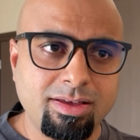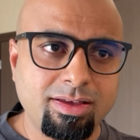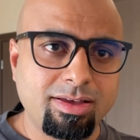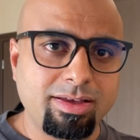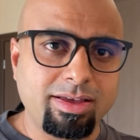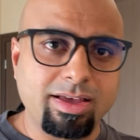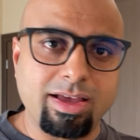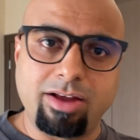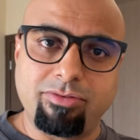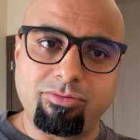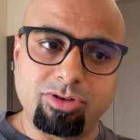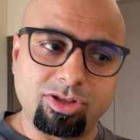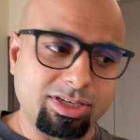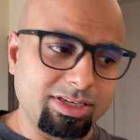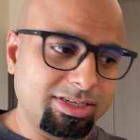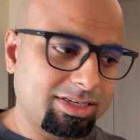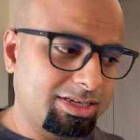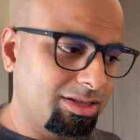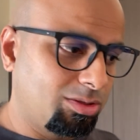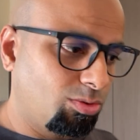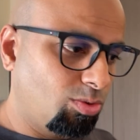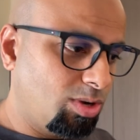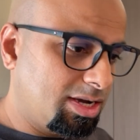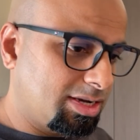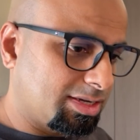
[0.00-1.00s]
Everything
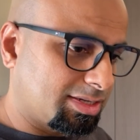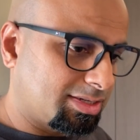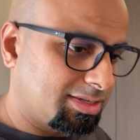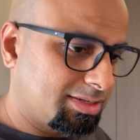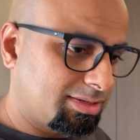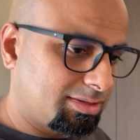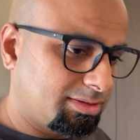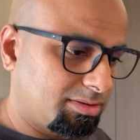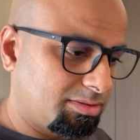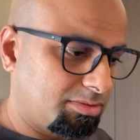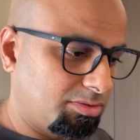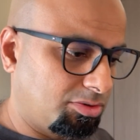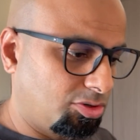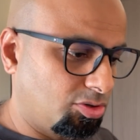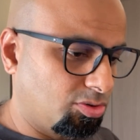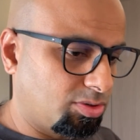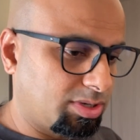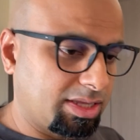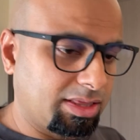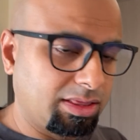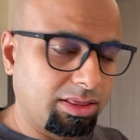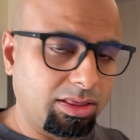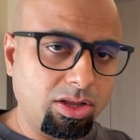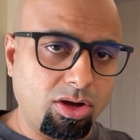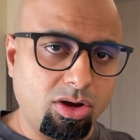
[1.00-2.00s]
still works. You
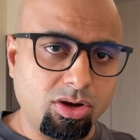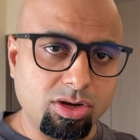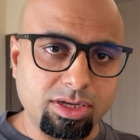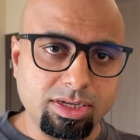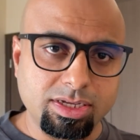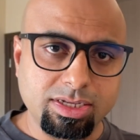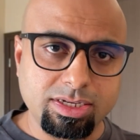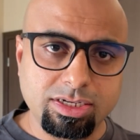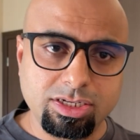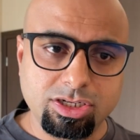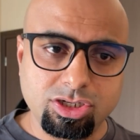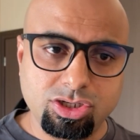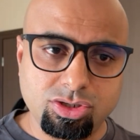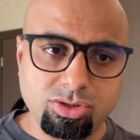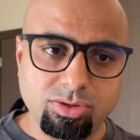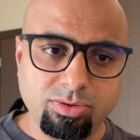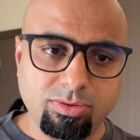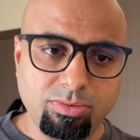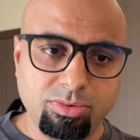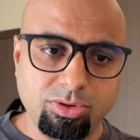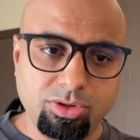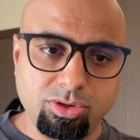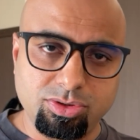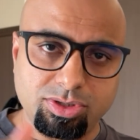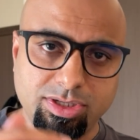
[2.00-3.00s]
can log in into
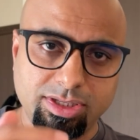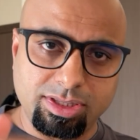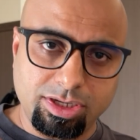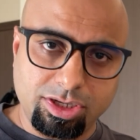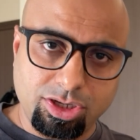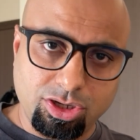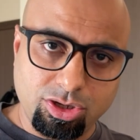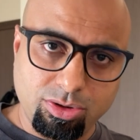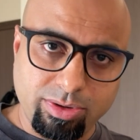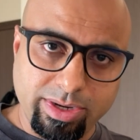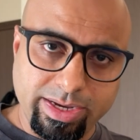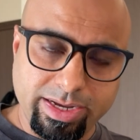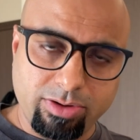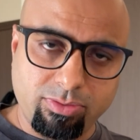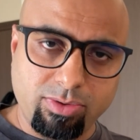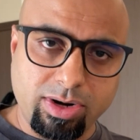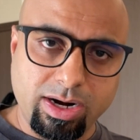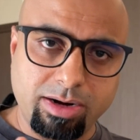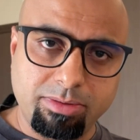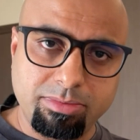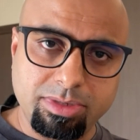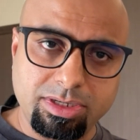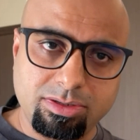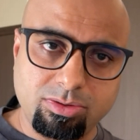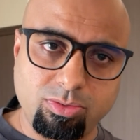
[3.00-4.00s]
using the QA
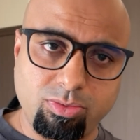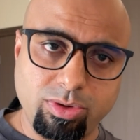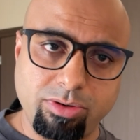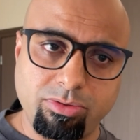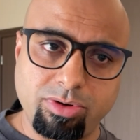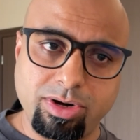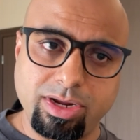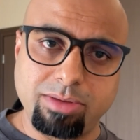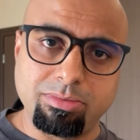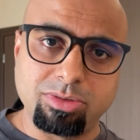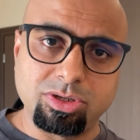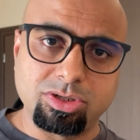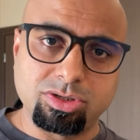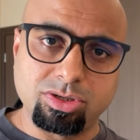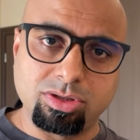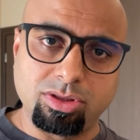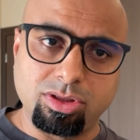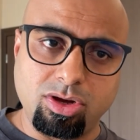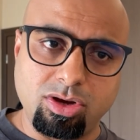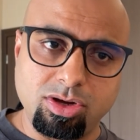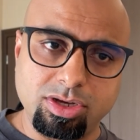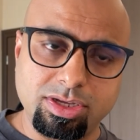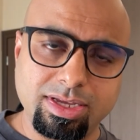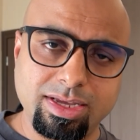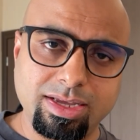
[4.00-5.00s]
environment. We were able to
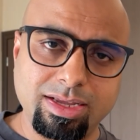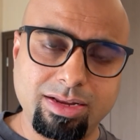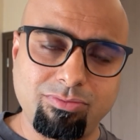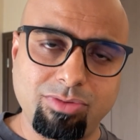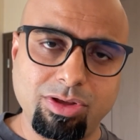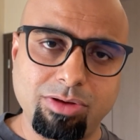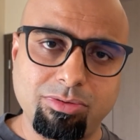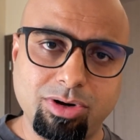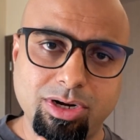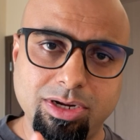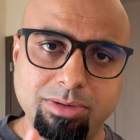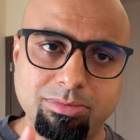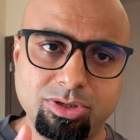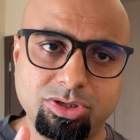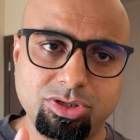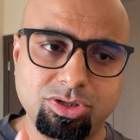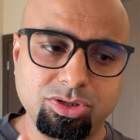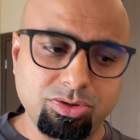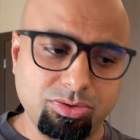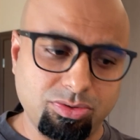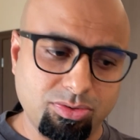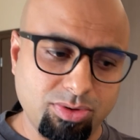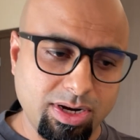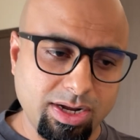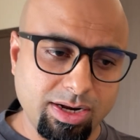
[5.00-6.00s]
log in. We were able
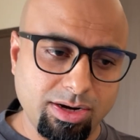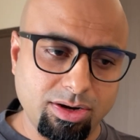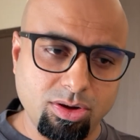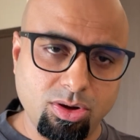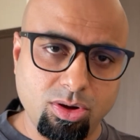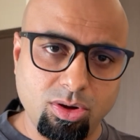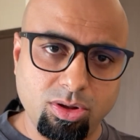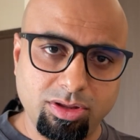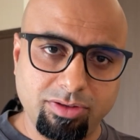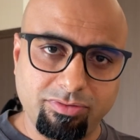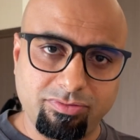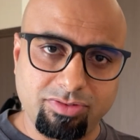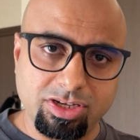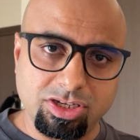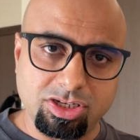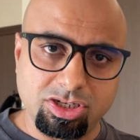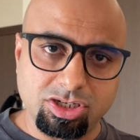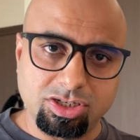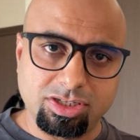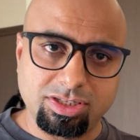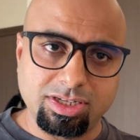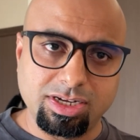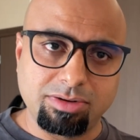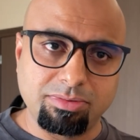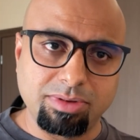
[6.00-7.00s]
to run all the
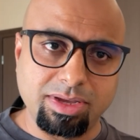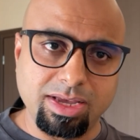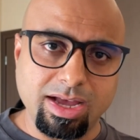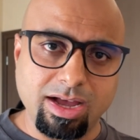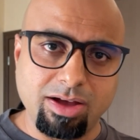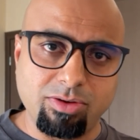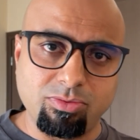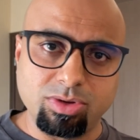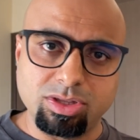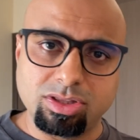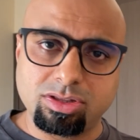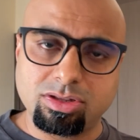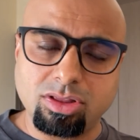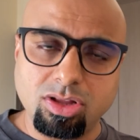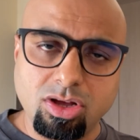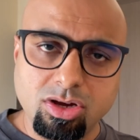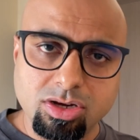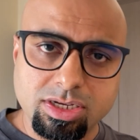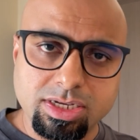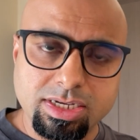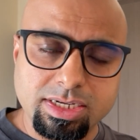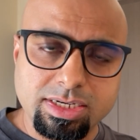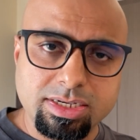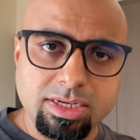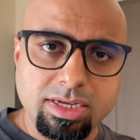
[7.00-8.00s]
features that we have with
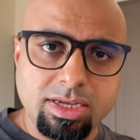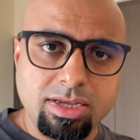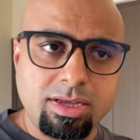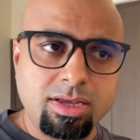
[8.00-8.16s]
Clockit.